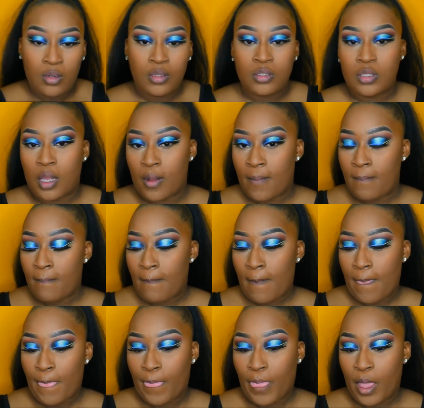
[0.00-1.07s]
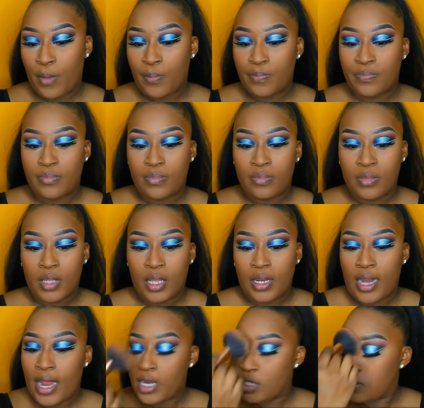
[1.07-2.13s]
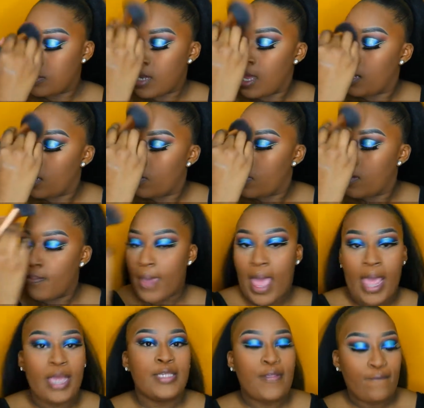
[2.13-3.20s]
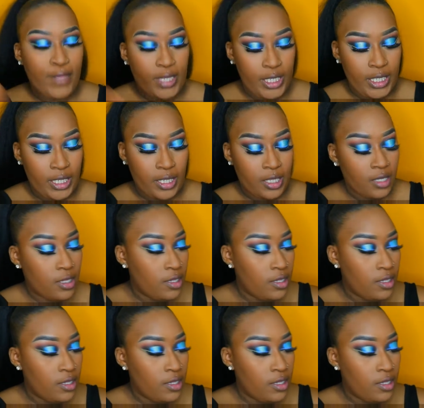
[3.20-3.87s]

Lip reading: So now that we mad as fuck,